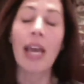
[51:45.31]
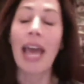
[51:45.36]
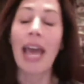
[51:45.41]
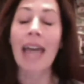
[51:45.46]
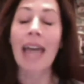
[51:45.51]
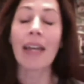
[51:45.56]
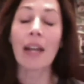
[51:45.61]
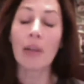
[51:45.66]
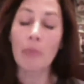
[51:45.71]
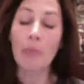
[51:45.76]

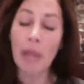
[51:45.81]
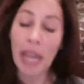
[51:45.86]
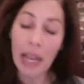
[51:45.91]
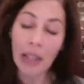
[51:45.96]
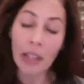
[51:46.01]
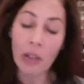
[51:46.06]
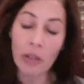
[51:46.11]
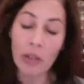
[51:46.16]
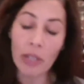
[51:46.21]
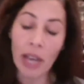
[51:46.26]
And on a
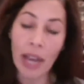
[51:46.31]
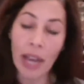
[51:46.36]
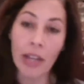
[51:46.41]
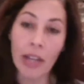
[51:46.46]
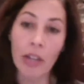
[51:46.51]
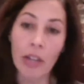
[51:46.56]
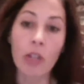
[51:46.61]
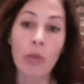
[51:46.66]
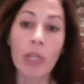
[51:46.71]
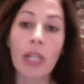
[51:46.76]
paleo
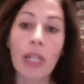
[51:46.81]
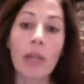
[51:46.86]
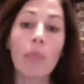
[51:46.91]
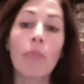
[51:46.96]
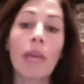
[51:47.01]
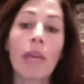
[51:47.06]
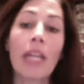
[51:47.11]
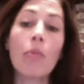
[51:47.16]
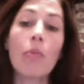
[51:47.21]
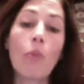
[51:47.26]
diet, you're eating
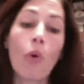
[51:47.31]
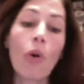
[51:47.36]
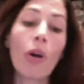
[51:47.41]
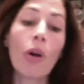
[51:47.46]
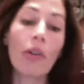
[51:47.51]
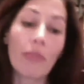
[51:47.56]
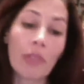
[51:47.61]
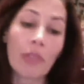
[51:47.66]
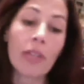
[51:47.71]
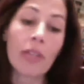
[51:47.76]
many
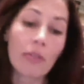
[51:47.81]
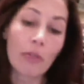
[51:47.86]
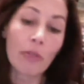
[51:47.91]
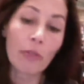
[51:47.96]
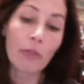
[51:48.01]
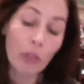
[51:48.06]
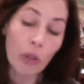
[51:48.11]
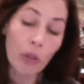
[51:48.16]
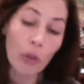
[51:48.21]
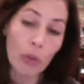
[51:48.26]
more of these
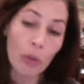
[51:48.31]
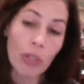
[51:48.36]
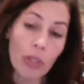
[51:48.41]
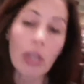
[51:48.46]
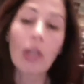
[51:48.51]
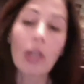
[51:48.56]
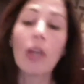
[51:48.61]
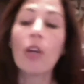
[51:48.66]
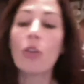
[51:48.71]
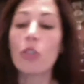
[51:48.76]
foods,
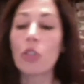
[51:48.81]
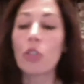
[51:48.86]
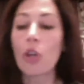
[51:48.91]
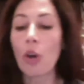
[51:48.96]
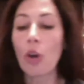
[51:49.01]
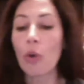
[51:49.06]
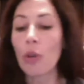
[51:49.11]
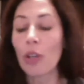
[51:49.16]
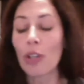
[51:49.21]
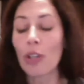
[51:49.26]

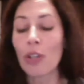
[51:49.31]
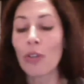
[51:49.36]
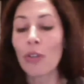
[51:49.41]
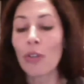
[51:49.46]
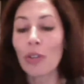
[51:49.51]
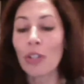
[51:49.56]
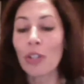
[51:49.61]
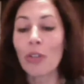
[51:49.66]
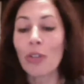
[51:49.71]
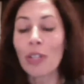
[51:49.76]
so
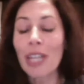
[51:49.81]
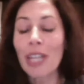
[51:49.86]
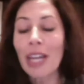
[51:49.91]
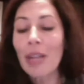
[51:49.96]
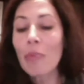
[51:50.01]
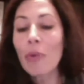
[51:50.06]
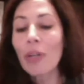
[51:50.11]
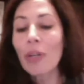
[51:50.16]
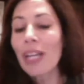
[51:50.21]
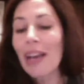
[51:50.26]
you're getting
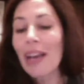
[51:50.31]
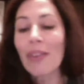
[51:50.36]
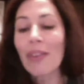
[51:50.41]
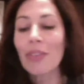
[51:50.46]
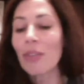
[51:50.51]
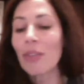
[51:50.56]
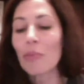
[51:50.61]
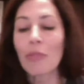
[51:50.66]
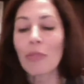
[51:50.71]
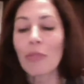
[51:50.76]
more
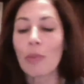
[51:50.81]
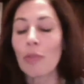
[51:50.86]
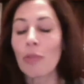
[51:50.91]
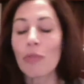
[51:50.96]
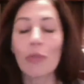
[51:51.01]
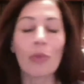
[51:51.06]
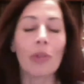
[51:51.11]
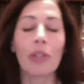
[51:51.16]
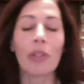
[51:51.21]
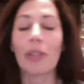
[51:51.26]
calcium from your
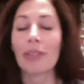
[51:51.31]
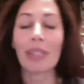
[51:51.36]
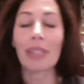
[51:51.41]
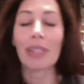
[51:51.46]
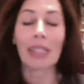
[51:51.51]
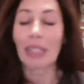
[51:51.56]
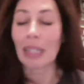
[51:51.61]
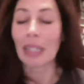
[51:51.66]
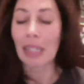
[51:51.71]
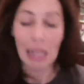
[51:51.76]
food
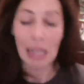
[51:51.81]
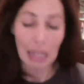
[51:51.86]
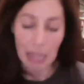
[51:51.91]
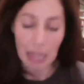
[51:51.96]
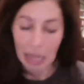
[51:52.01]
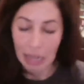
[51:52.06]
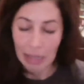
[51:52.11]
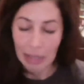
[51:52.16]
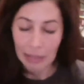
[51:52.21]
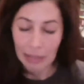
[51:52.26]
in any
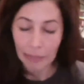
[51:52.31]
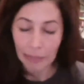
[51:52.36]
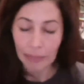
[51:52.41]
case.